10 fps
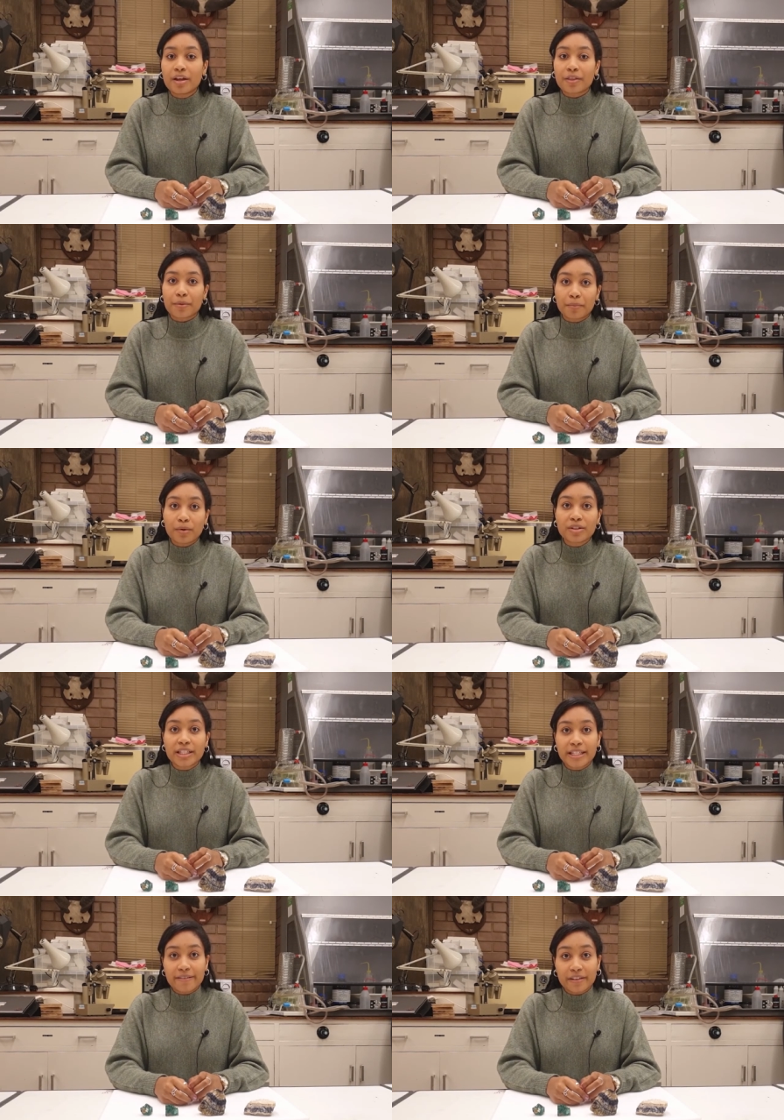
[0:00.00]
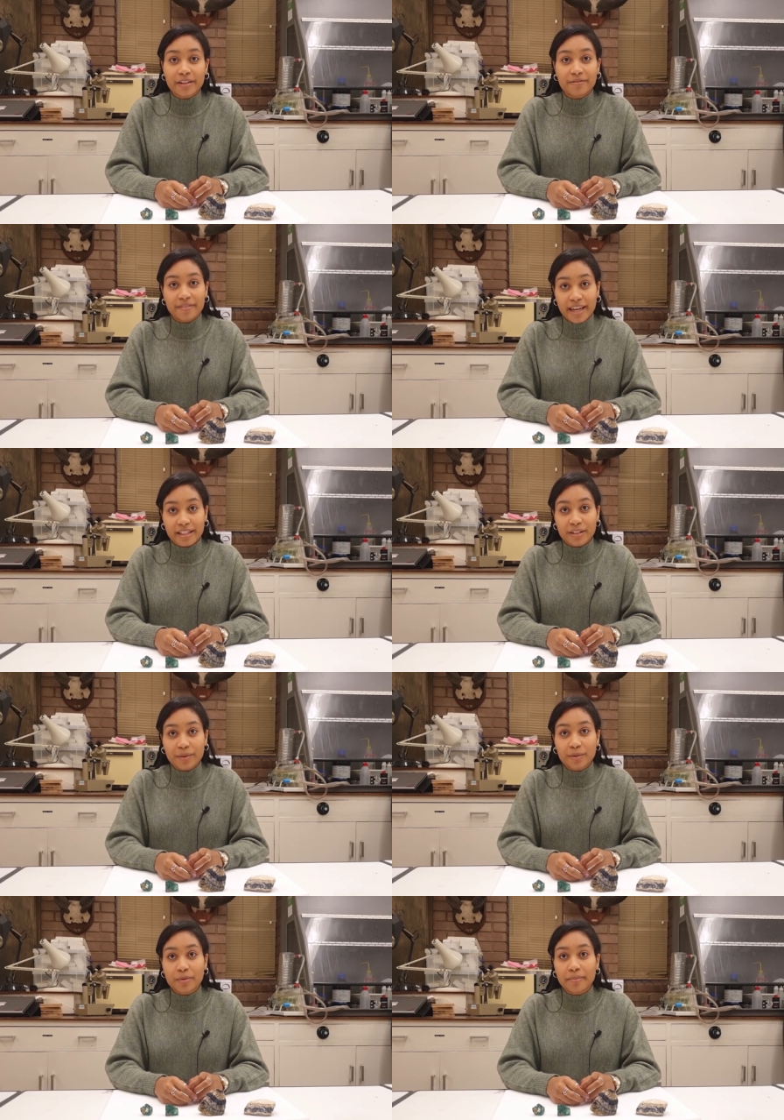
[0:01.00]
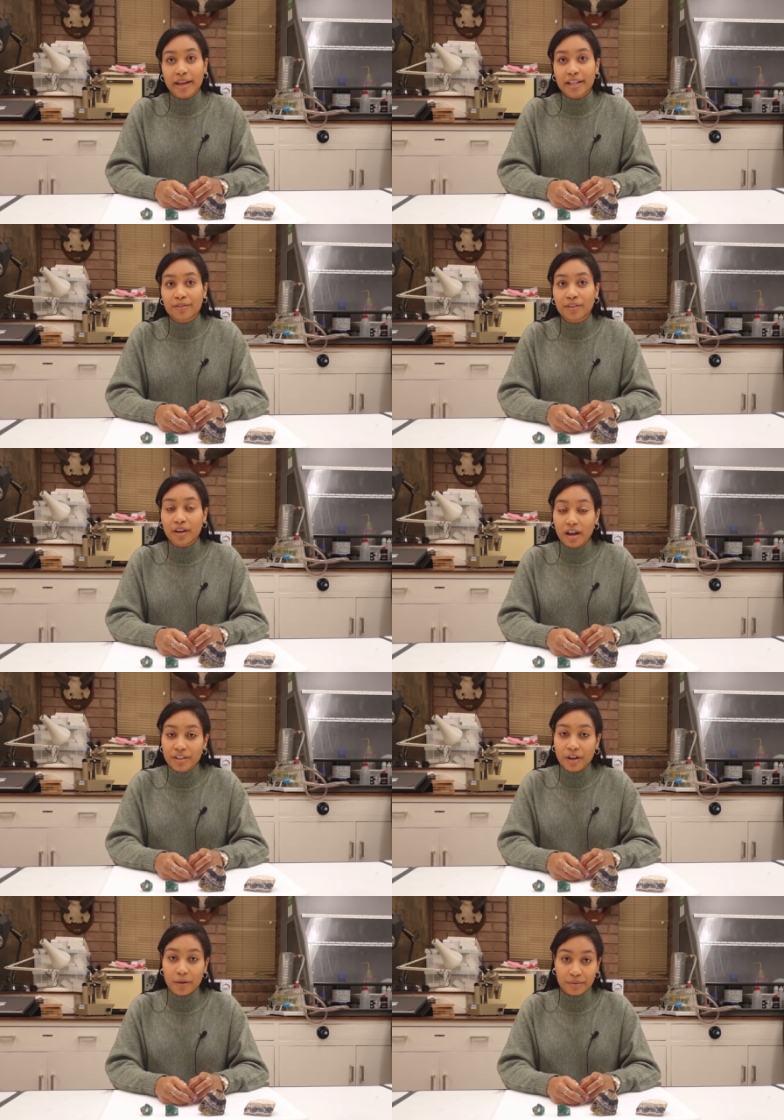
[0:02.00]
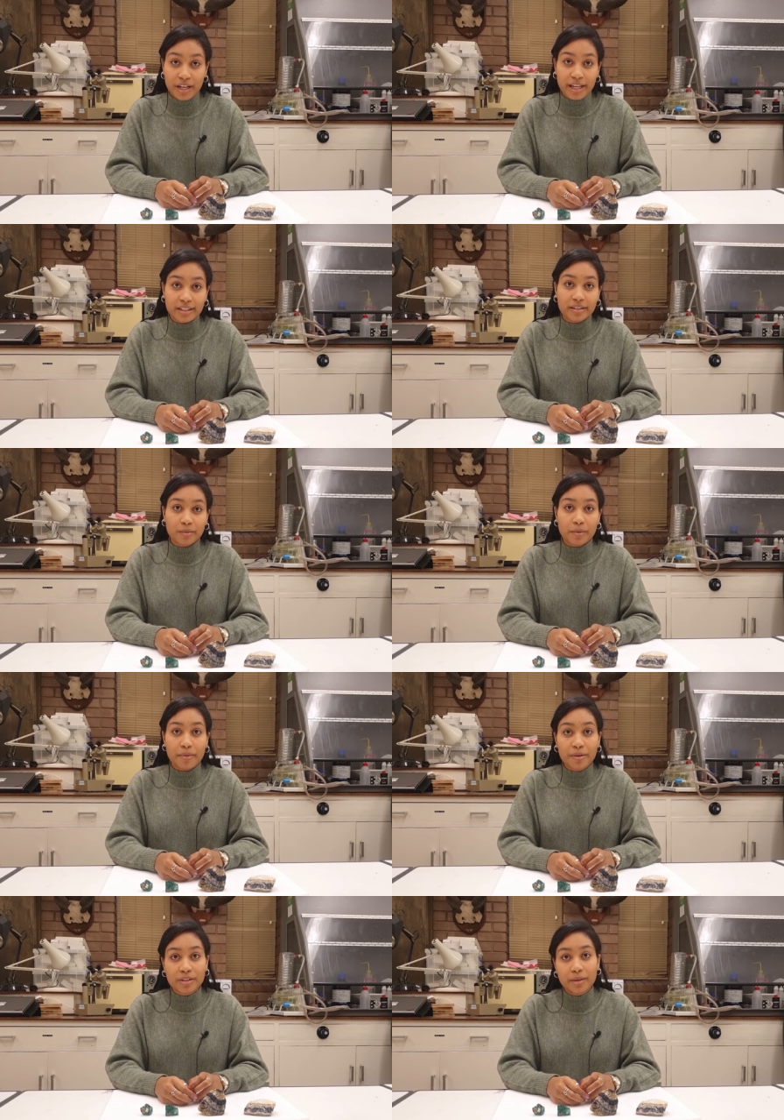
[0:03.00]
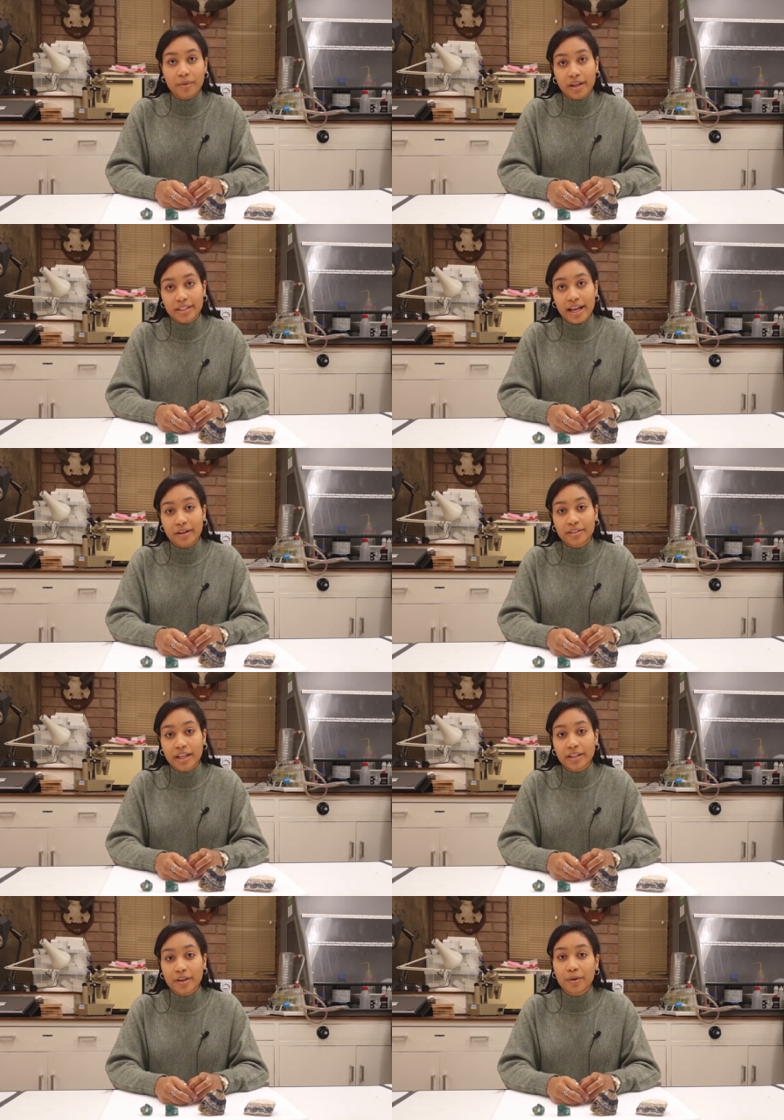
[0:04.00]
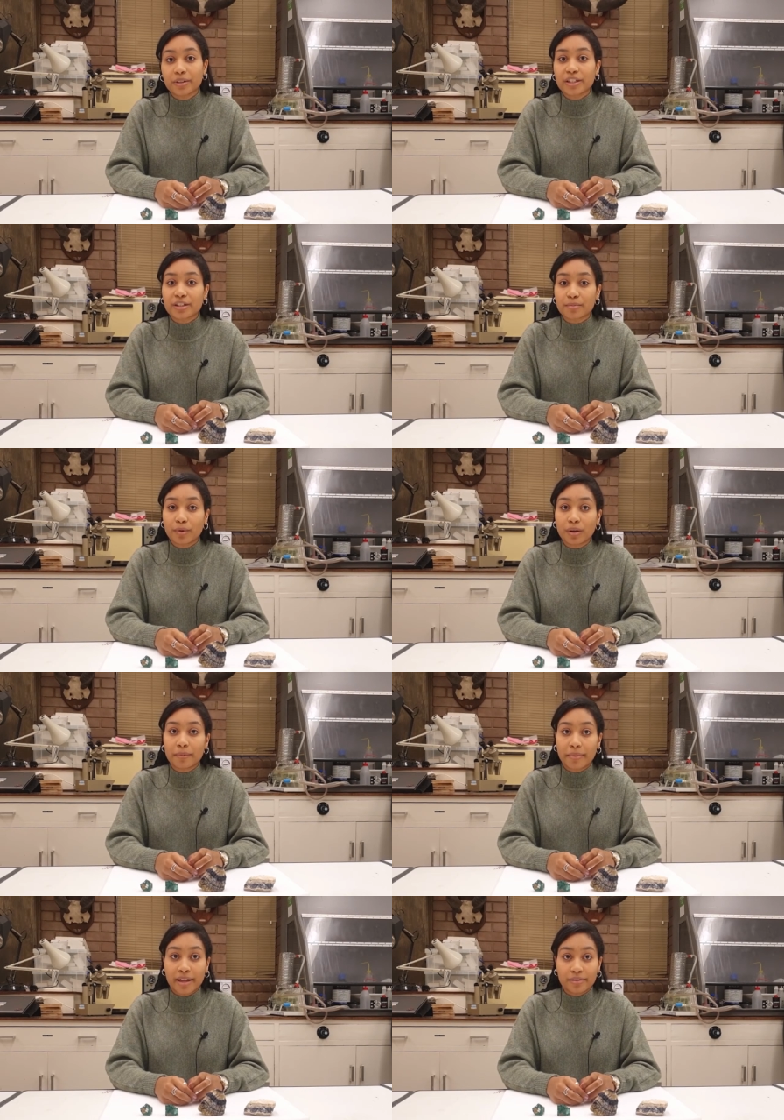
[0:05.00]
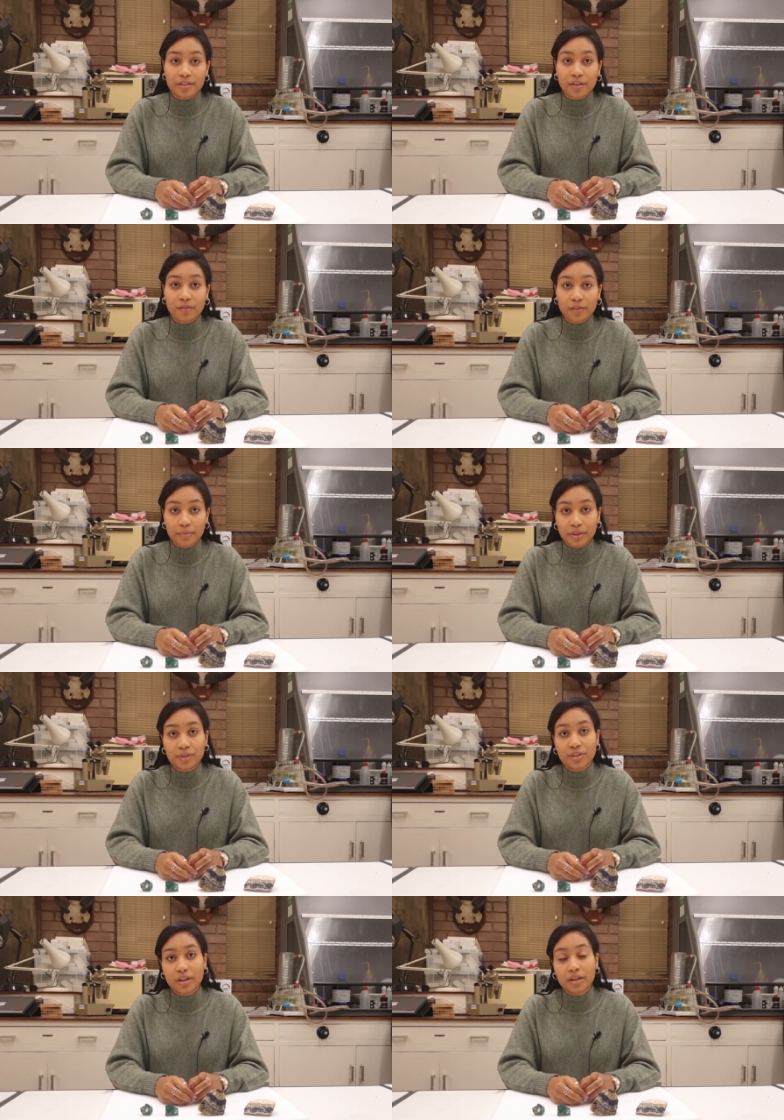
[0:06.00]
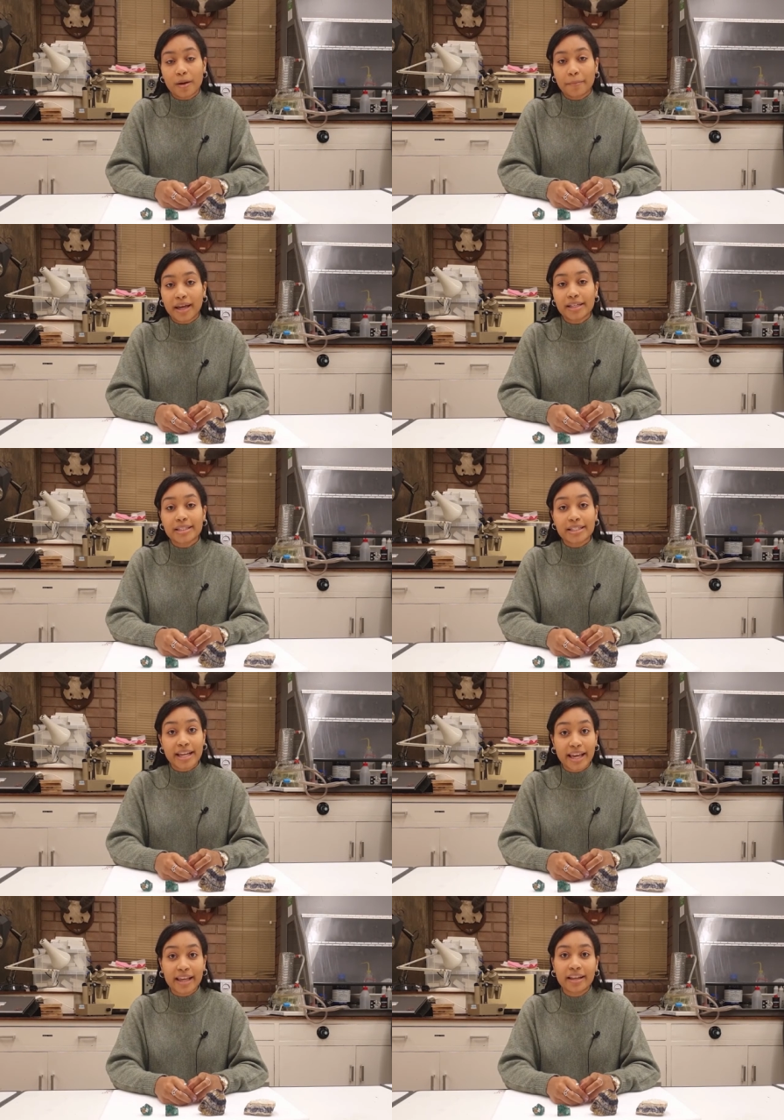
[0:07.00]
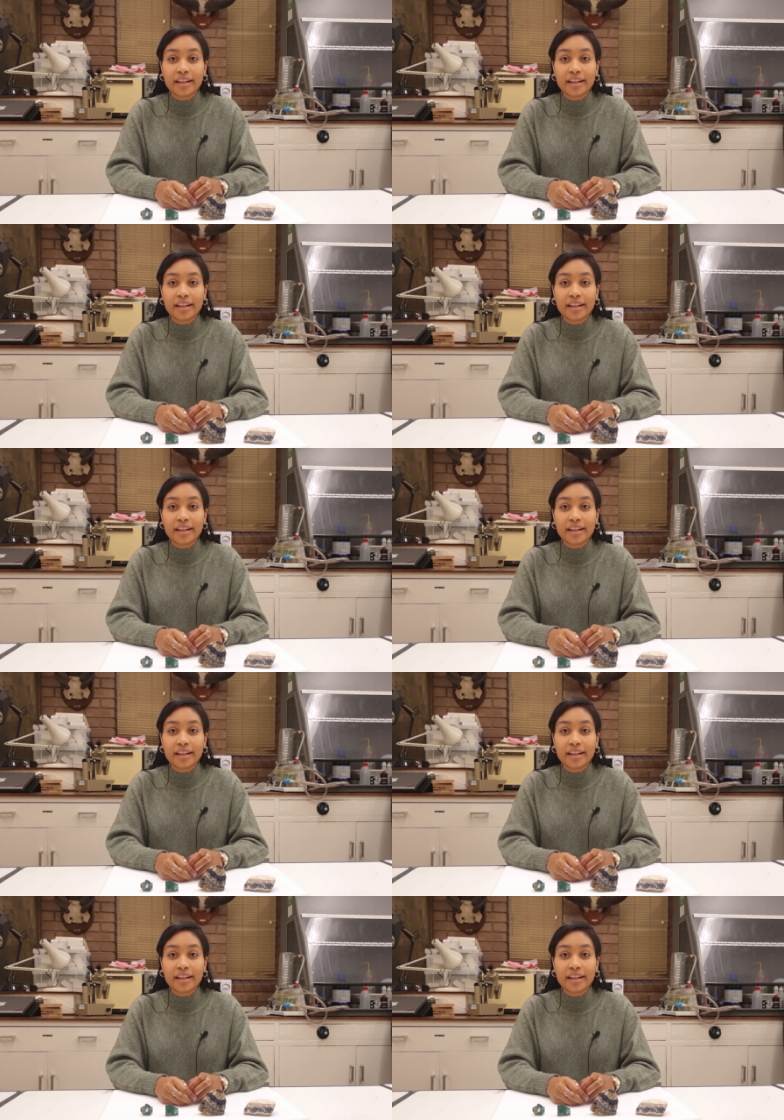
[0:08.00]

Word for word: The more significant veins which were mined for larger objects were mostly worked out and only small amounts of the bluejohn are mined today.